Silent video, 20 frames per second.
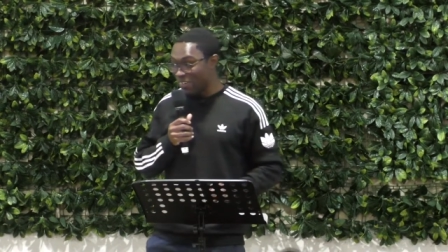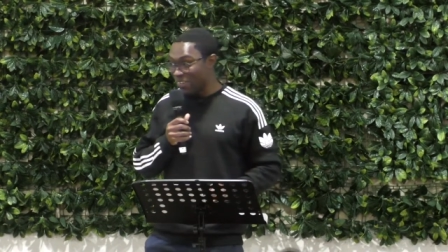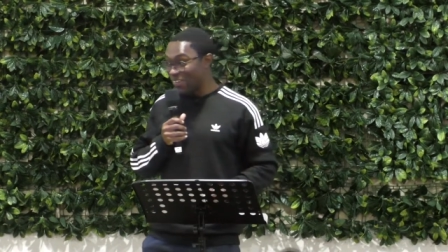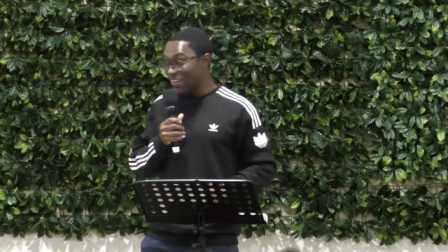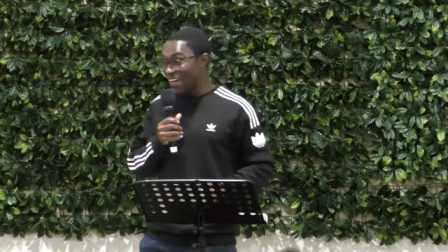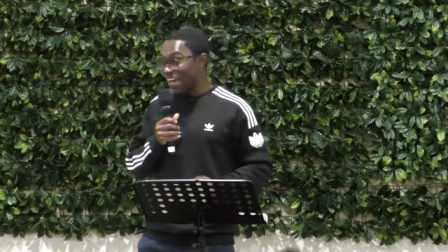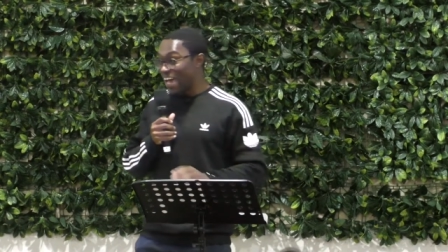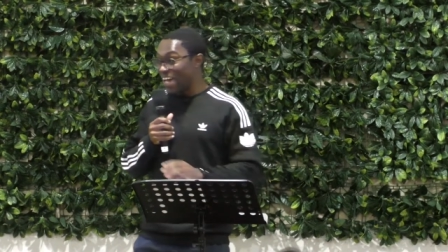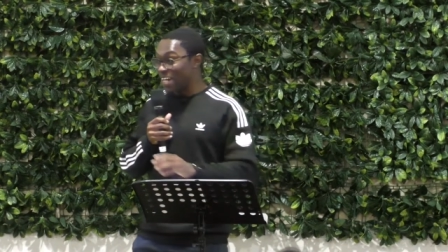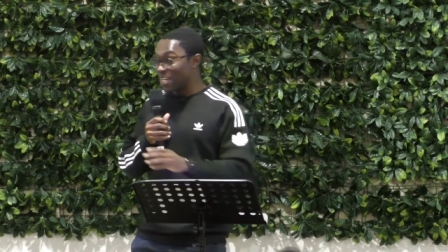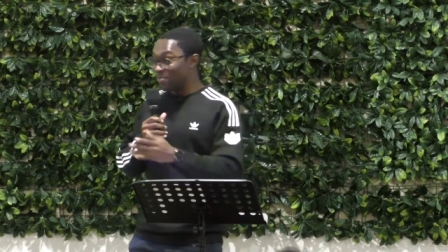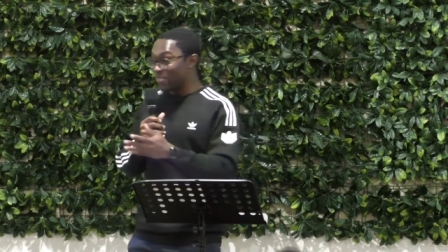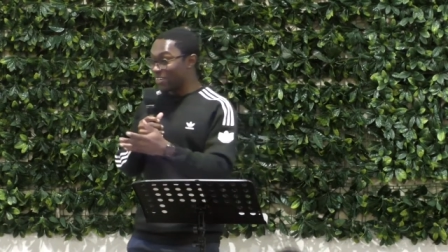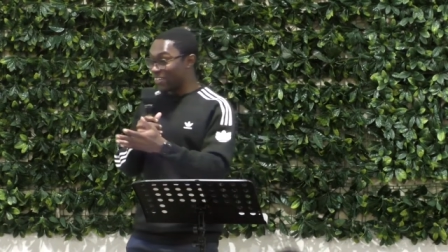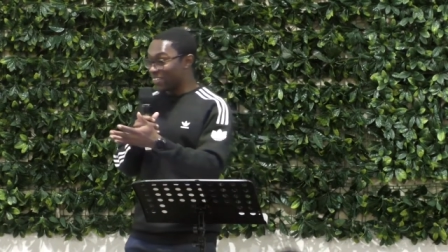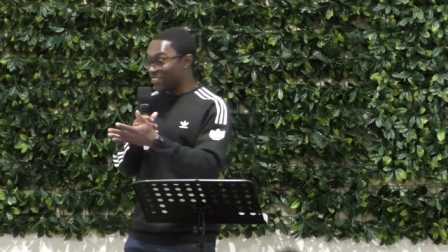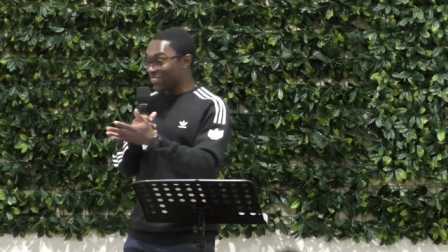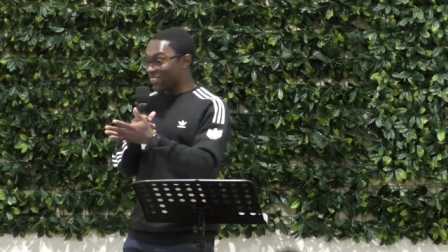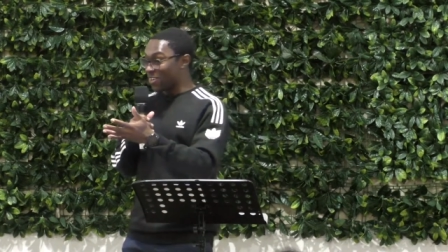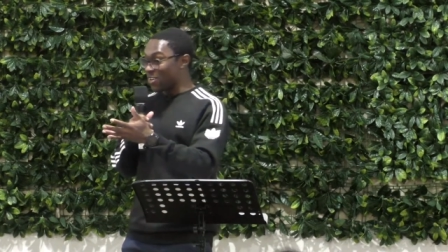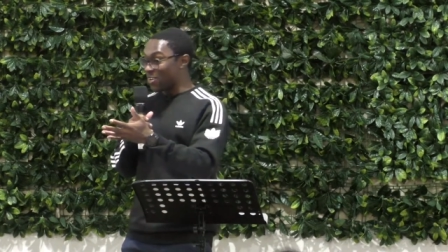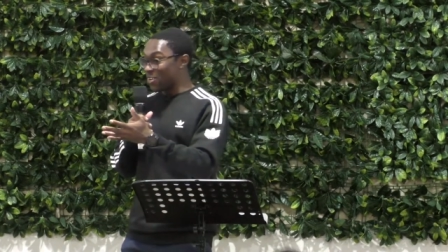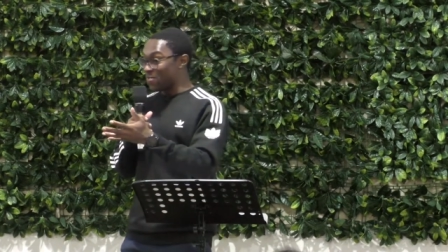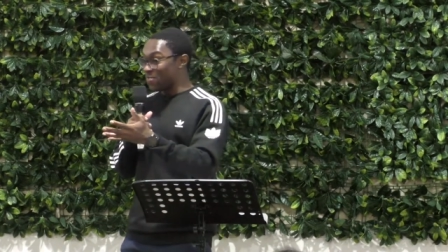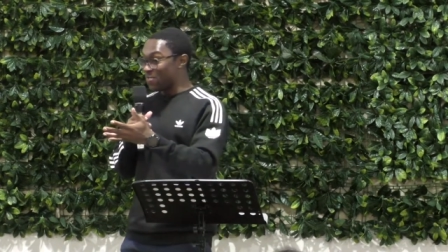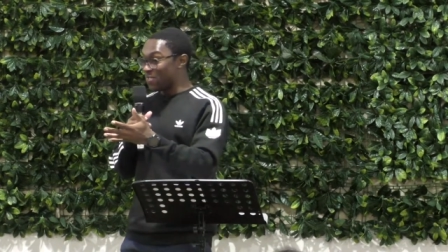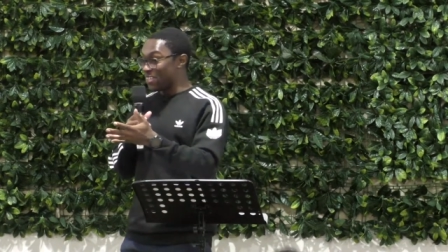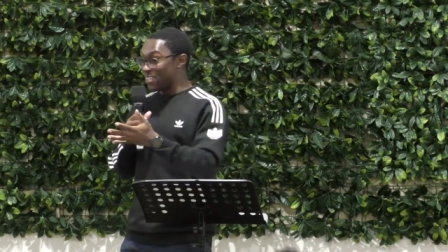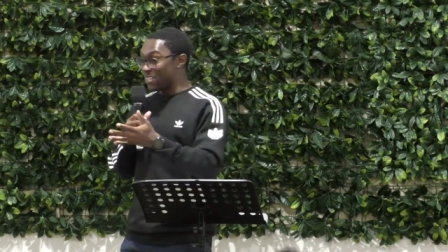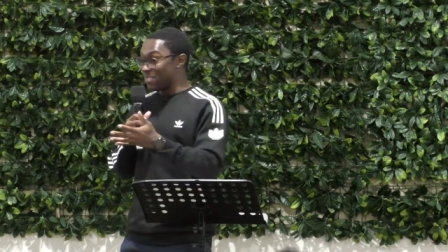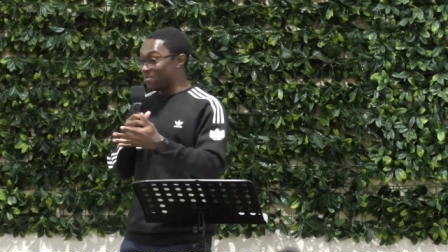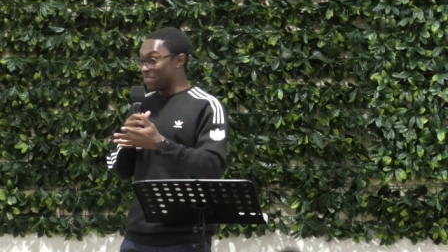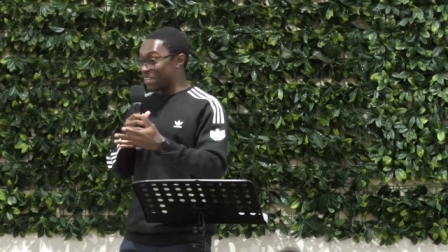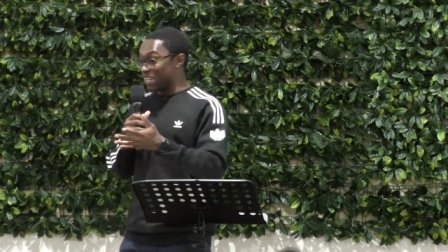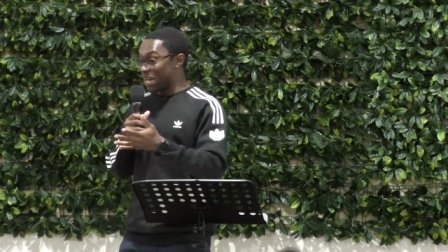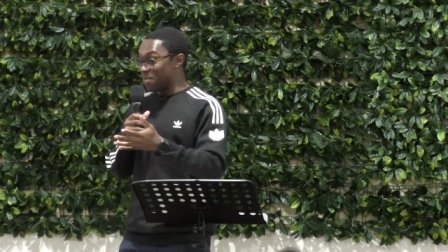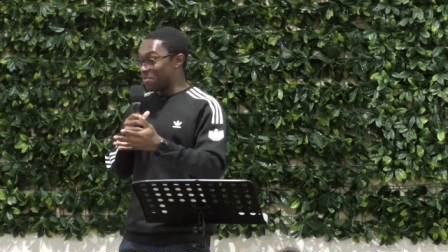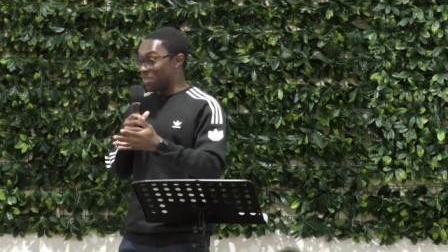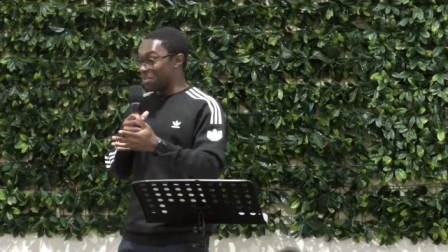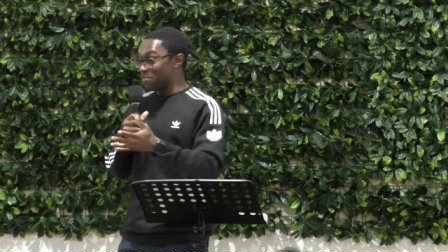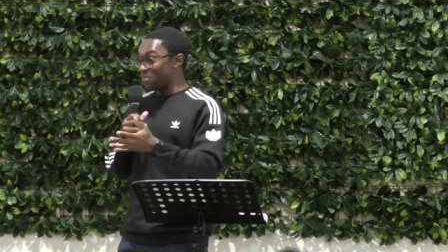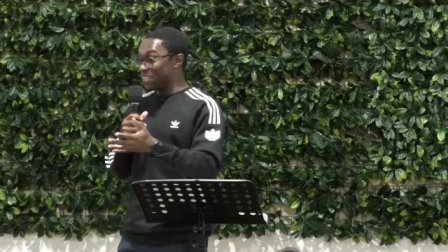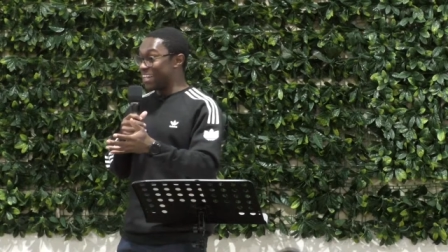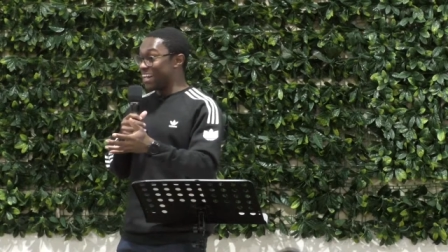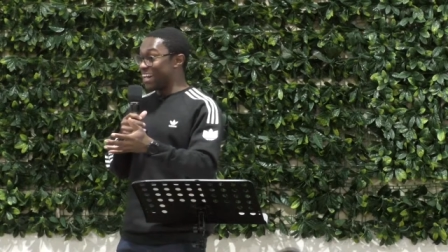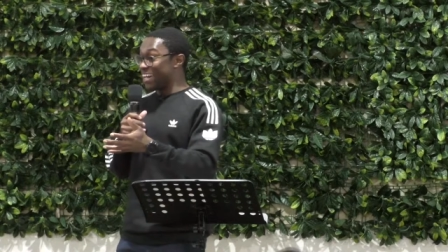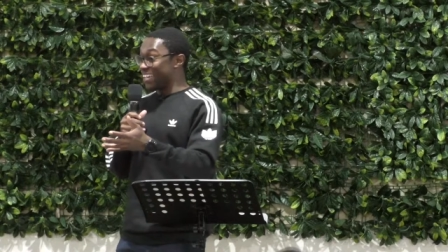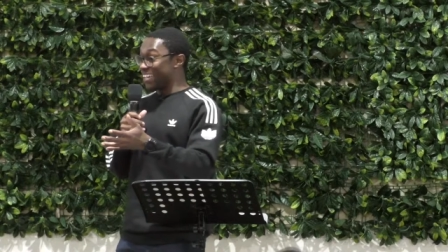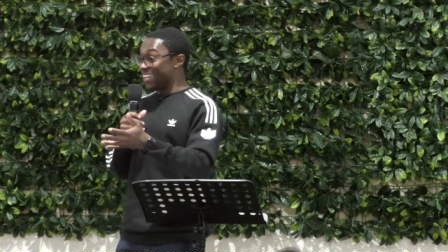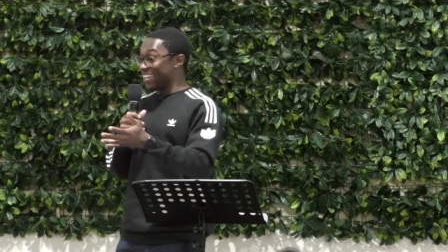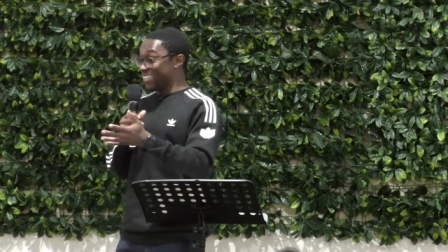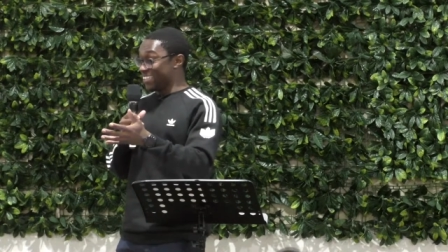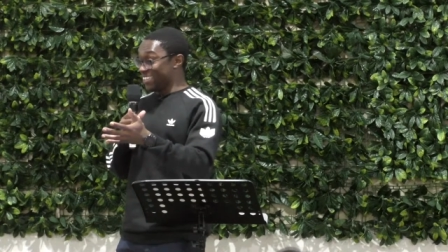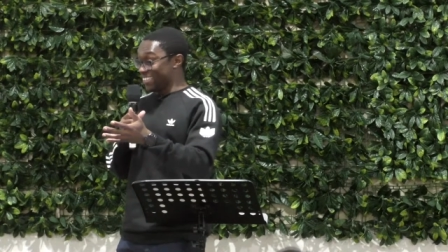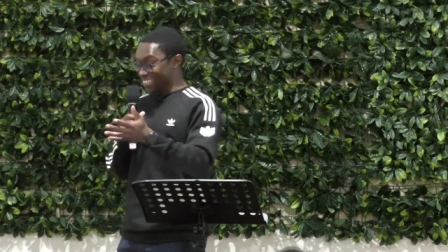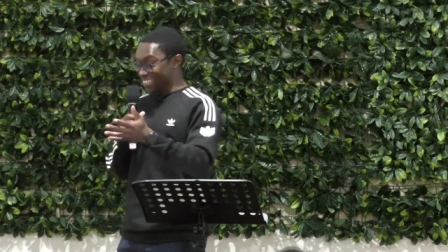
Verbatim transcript: or Annabelle's hope in becoming a banana,